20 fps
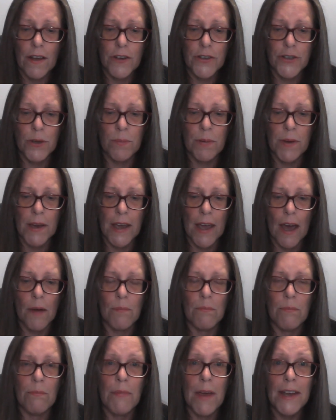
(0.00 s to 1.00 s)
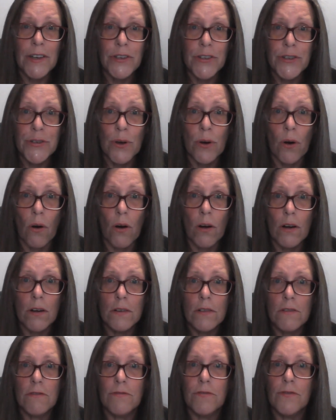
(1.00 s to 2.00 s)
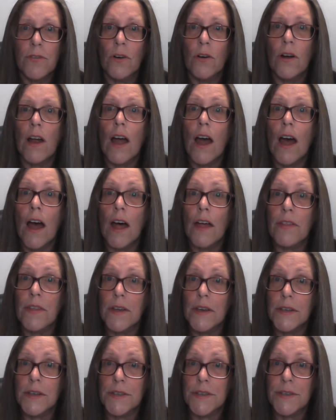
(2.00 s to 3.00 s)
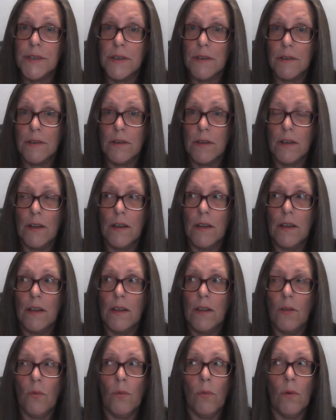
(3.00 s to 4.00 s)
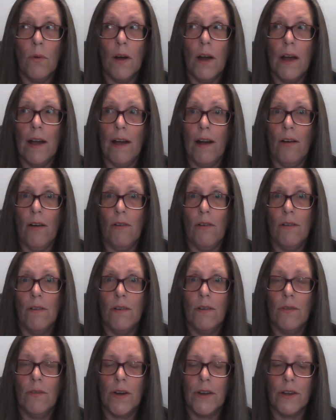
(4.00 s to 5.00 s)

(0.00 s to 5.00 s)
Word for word: to be a mentor for others. Wow. What